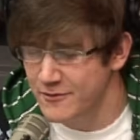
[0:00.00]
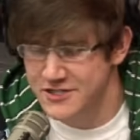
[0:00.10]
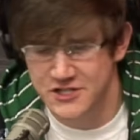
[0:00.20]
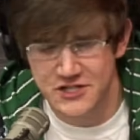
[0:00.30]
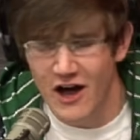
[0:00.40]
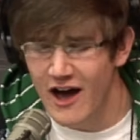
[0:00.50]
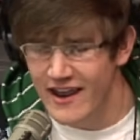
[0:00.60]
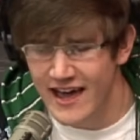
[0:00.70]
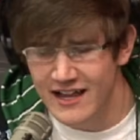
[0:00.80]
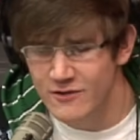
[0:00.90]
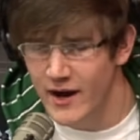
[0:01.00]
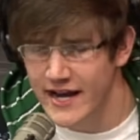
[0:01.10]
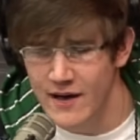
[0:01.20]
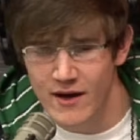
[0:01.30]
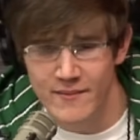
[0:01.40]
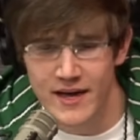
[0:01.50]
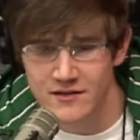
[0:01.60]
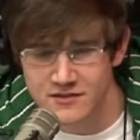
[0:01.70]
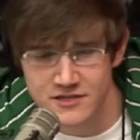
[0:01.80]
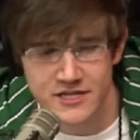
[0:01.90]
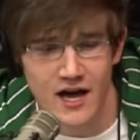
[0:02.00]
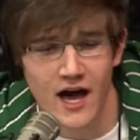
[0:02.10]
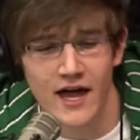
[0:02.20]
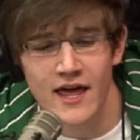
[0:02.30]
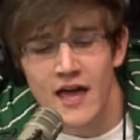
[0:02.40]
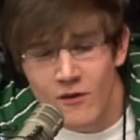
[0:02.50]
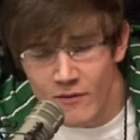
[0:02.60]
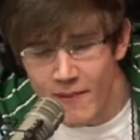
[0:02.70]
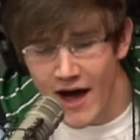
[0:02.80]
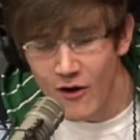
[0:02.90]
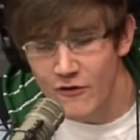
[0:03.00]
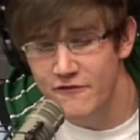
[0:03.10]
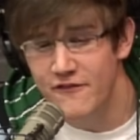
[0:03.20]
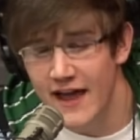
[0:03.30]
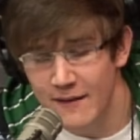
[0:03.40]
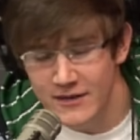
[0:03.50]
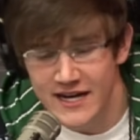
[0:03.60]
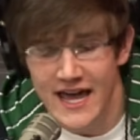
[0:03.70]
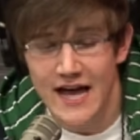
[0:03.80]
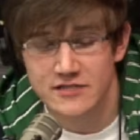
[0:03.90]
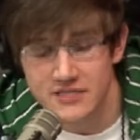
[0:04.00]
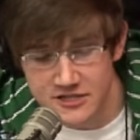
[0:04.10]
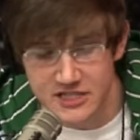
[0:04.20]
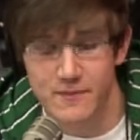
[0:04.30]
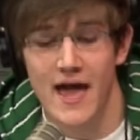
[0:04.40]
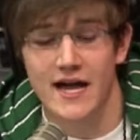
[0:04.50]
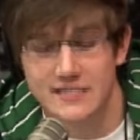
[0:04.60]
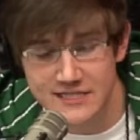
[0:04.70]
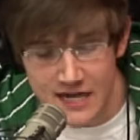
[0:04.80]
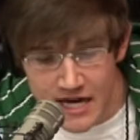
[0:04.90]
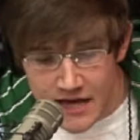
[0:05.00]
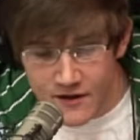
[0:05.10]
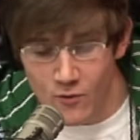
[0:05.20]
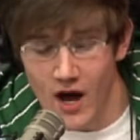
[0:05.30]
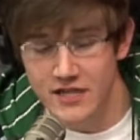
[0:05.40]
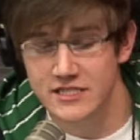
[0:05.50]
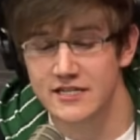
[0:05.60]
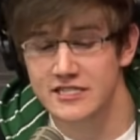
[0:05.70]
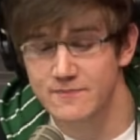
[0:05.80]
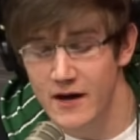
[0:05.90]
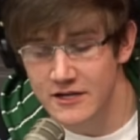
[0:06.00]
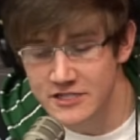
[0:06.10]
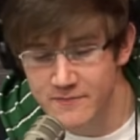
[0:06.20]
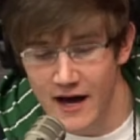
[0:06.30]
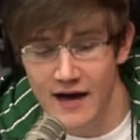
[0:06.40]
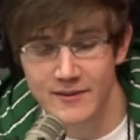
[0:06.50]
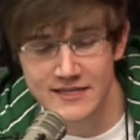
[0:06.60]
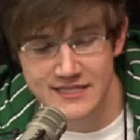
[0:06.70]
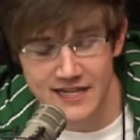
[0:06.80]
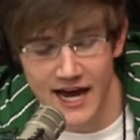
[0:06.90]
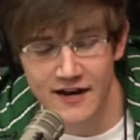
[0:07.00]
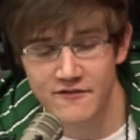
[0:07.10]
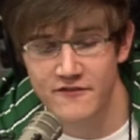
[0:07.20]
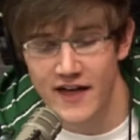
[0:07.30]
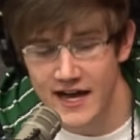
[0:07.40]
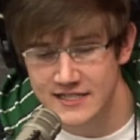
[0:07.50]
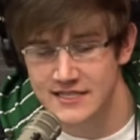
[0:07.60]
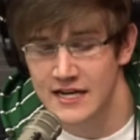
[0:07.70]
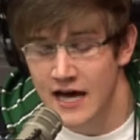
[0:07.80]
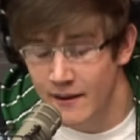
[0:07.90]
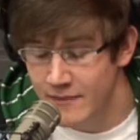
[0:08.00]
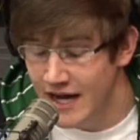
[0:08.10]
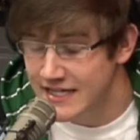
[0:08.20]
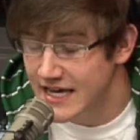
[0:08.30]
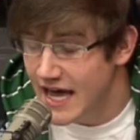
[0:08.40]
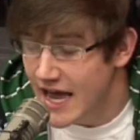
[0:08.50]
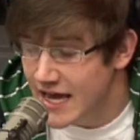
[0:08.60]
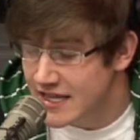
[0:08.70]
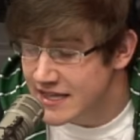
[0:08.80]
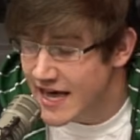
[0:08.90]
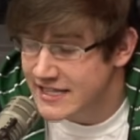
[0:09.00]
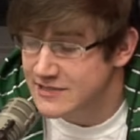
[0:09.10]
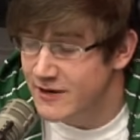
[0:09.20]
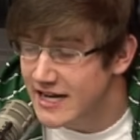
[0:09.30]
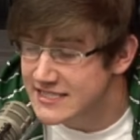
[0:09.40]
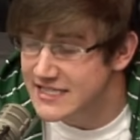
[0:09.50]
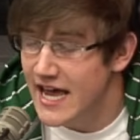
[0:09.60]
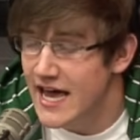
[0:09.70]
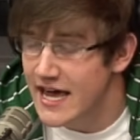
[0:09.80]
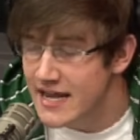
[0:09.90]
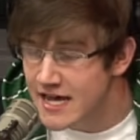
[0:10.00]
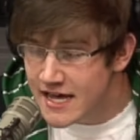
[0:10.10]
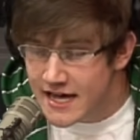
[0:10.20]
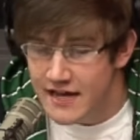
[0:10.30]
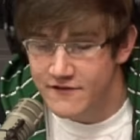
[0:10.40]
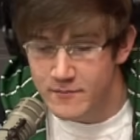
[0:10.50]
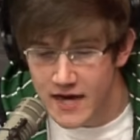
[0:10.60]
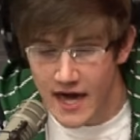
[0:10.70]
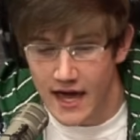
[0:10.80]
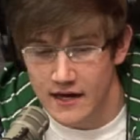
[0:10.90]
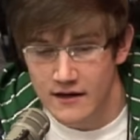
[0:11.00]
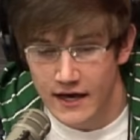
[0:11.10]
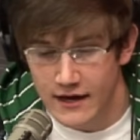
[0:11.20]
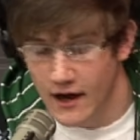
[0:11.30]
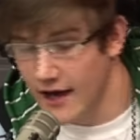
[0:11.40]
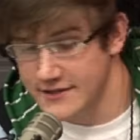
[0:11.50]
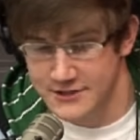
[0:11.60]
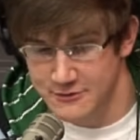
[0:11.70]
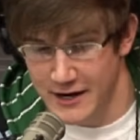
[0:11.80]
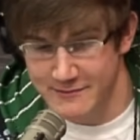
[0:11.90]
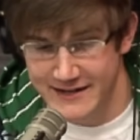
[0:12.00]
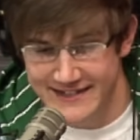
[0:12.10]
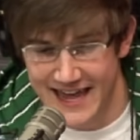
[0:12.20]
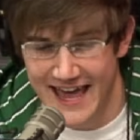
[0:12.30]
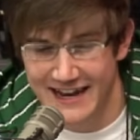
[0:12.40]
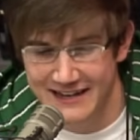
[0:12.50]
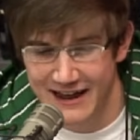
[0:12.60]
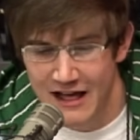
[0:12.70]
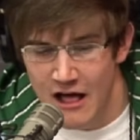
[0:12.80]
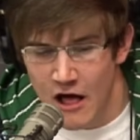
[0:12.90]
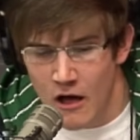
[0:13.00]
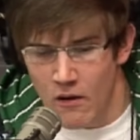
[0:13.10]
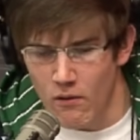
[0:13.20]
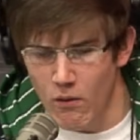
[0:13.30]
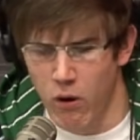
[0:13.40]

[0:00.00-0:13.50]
I was John Elway, now I'm Elton John. Well, my whole family now suspects that watching SpongeBob had side effects. I'm not gay, and that's what I said. If I'm gay, hey God, strike me dead.